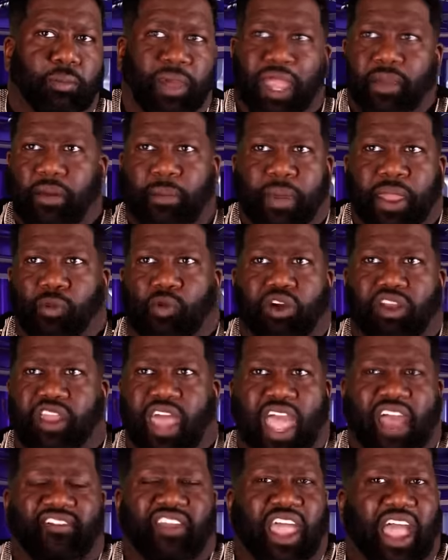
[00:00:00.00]
Maybe people
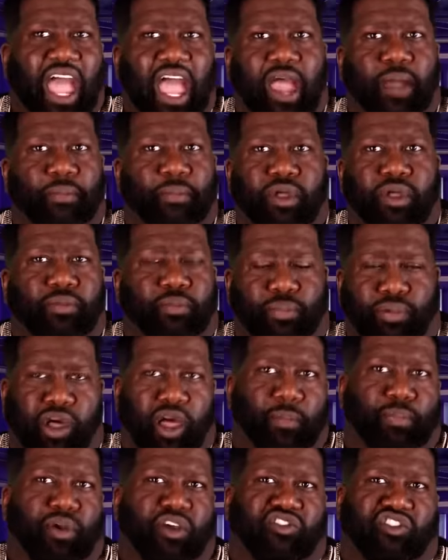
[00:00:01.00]
wouldn't have their high
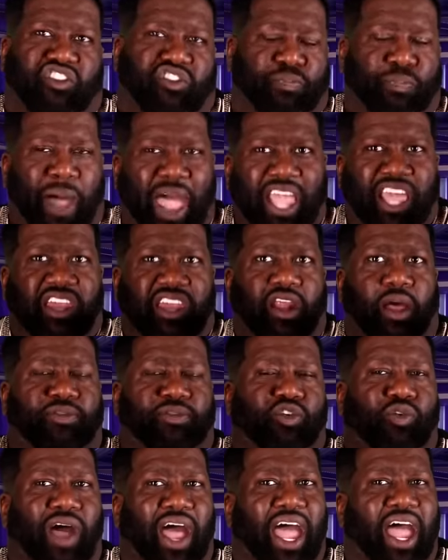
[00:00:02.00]
blood pressure spiking
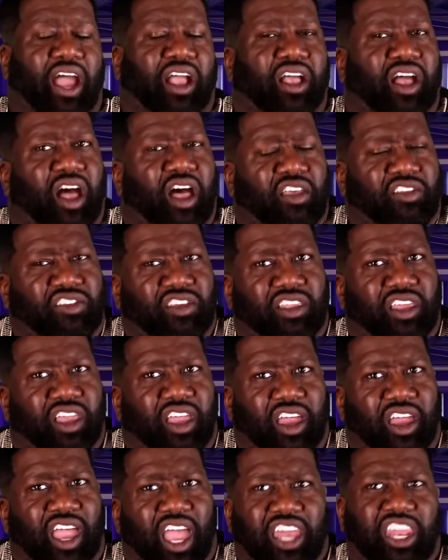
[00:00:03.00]
up so high
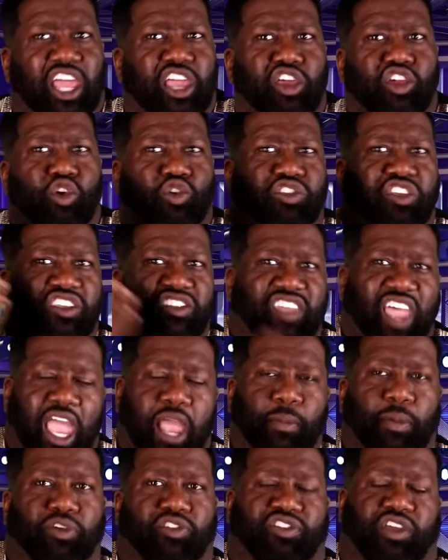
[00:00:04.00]
constantly. And then you use using
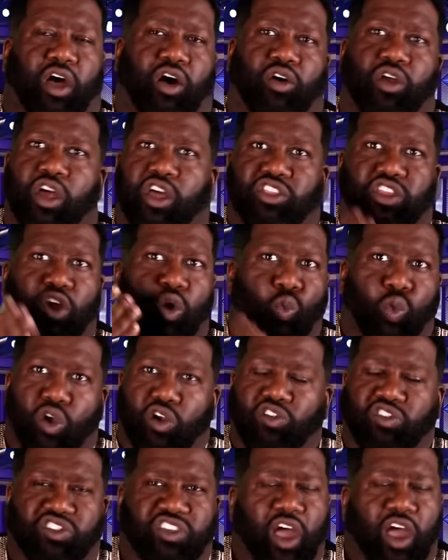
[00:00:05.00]
table salt, the
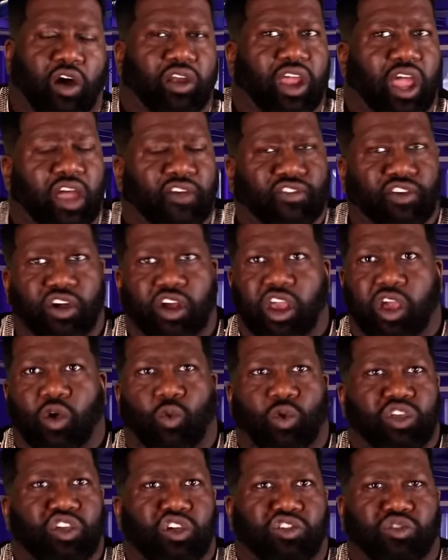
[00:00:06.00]
worst salt ever,
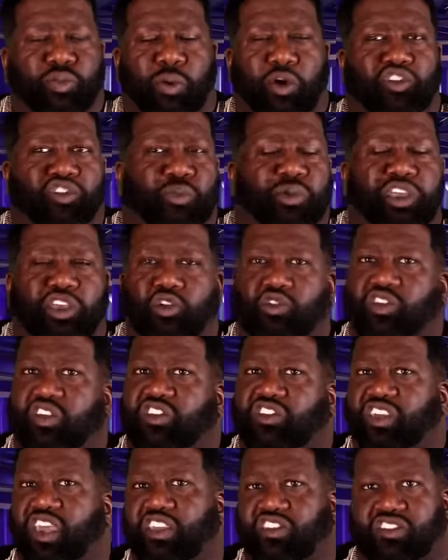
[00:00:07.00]
when you're supposed to be
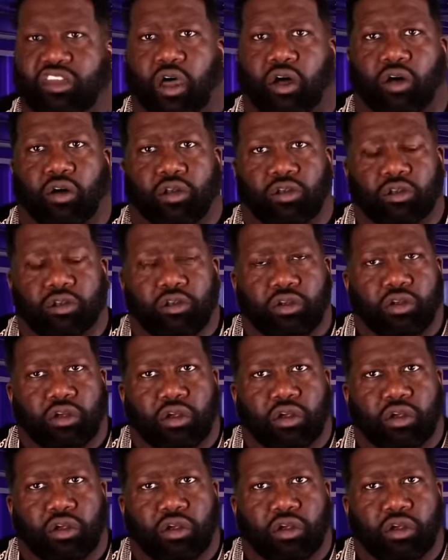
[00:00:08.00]
using sea salt.